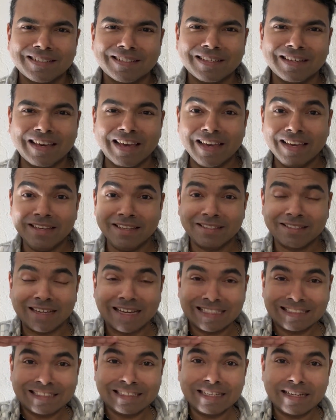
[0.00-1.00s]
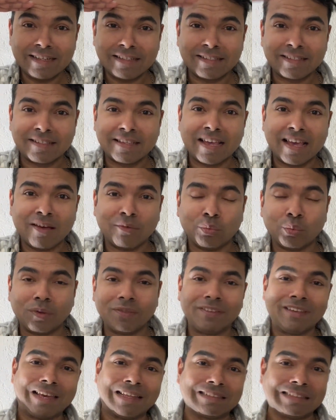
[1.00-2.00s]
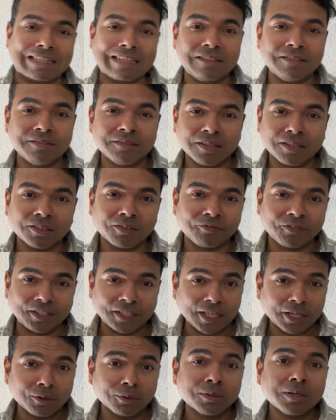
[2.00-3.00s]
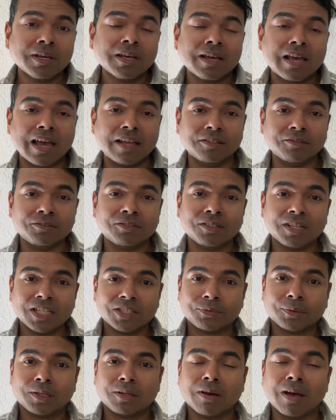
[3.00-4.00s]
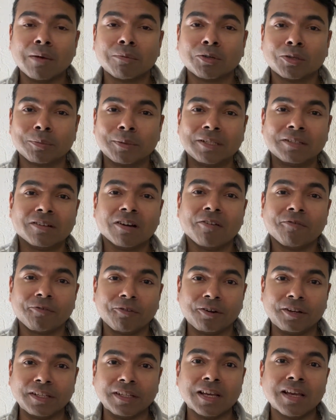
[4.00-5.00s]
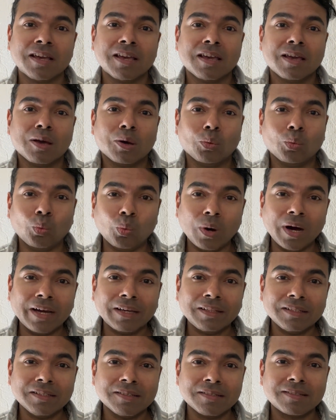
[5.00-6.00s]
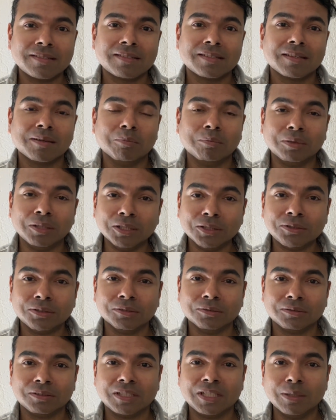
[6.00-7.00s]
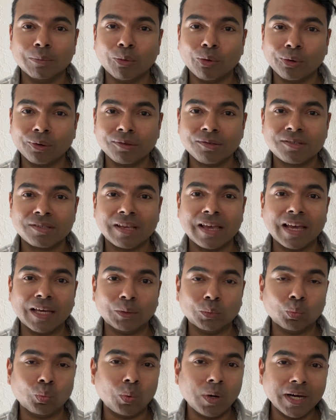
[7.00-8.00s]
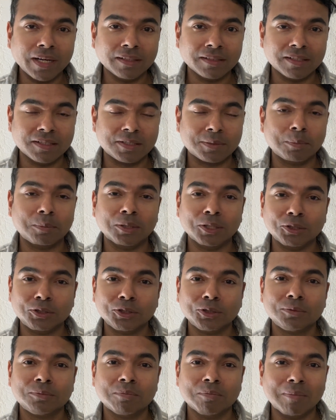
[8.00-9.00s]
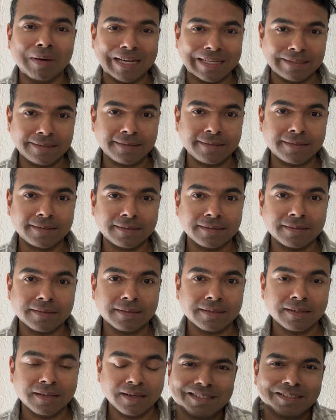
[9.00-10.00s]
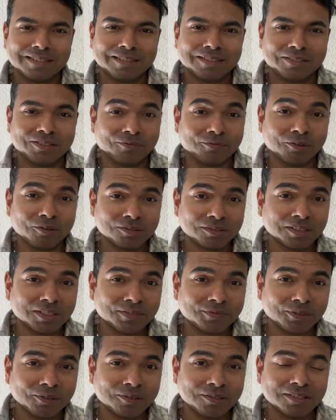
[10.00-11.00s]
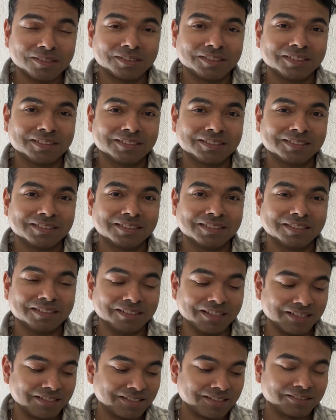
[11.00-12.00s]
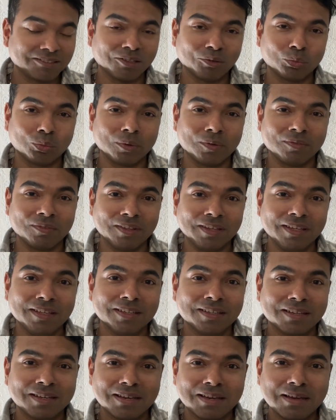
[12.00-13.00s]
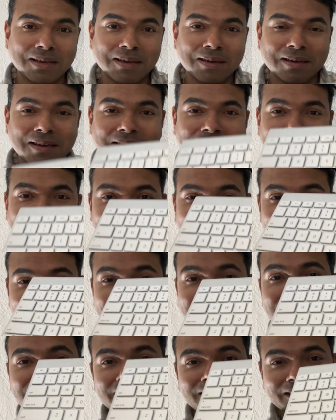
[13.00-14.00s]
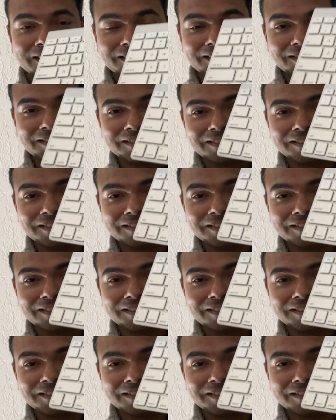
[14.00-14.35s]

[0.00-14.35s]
Hey, it's IT Guy Sab with yet another video, and in today's video I'm going to be covering wireless Bluetooth keyboards and wireless Bluetooth mice. So first things first, let's start with the iconic